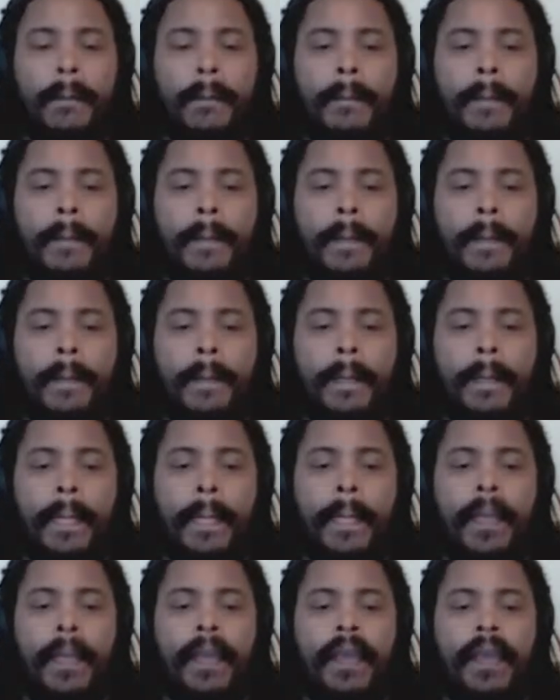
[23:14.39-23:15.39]

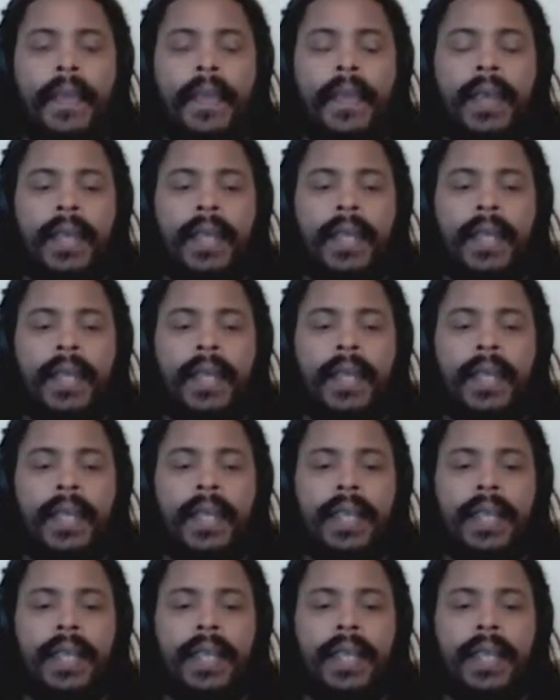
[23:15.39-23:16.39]

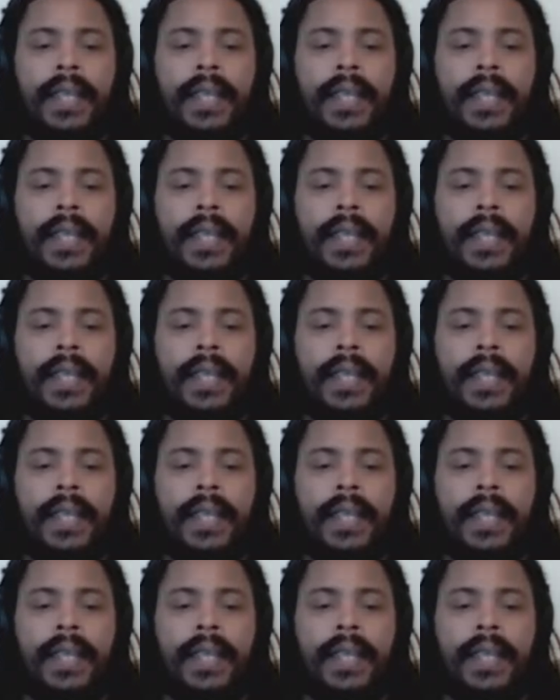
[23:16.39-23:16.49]
(silence)